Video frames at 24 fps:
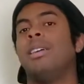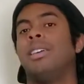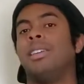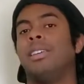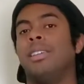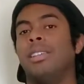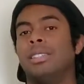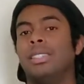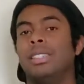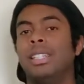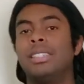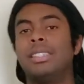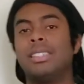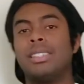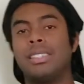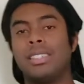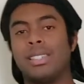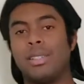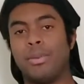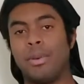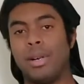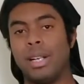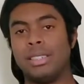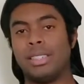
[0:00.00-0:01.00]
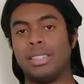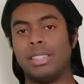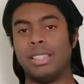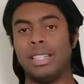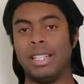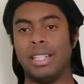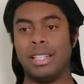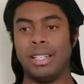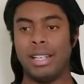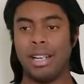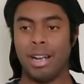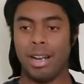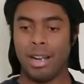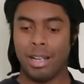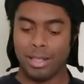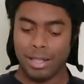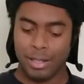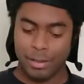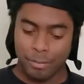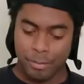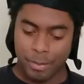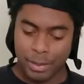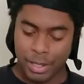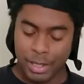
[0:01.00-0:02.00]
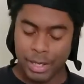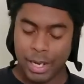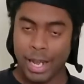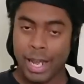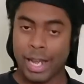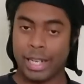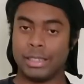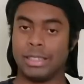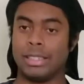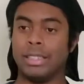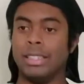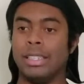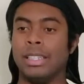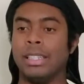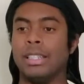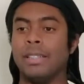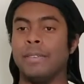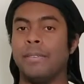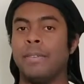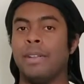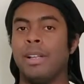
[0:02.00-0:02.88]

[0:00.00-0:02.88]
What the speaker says: because this is a question y'all have been asking